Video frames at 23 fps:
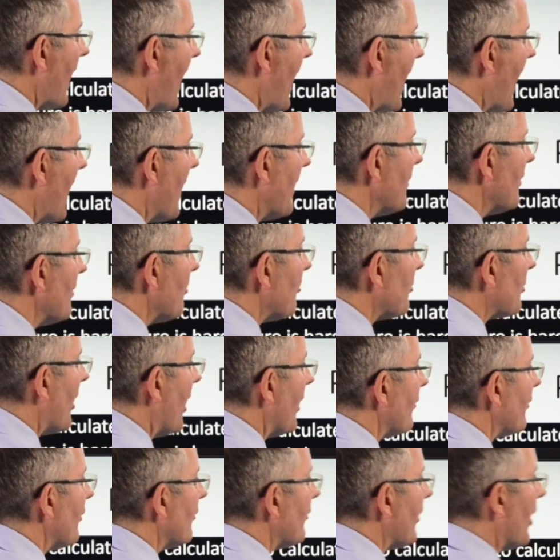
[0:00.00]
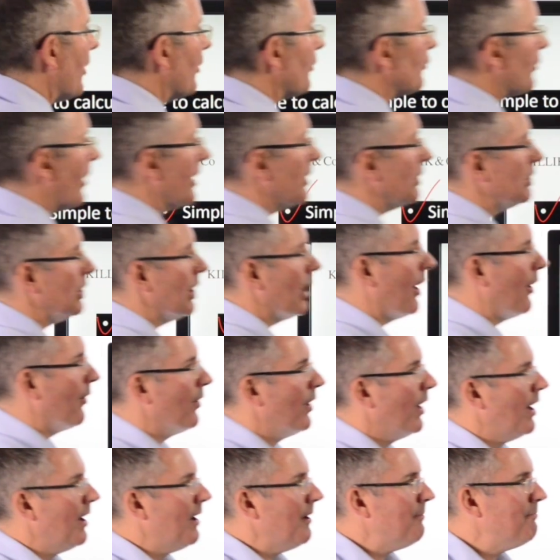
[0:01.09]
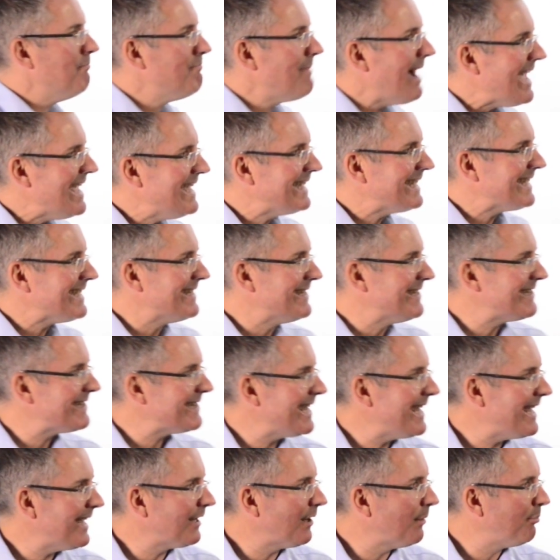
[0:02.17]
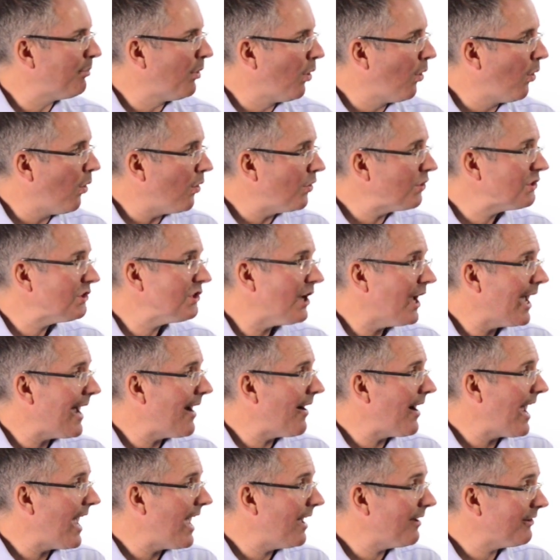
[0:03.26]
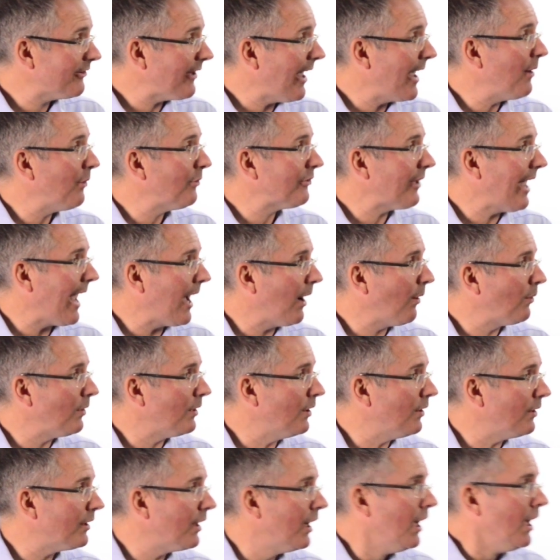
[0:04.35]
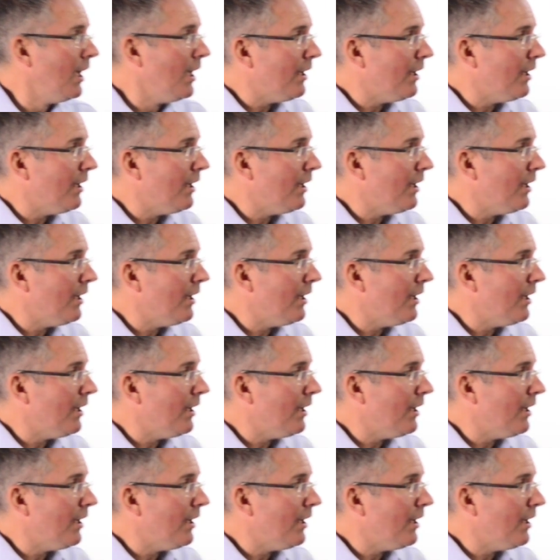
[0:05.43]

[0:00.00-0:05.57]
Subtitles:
and price to sales ratio may conceal a poor share sales outlook.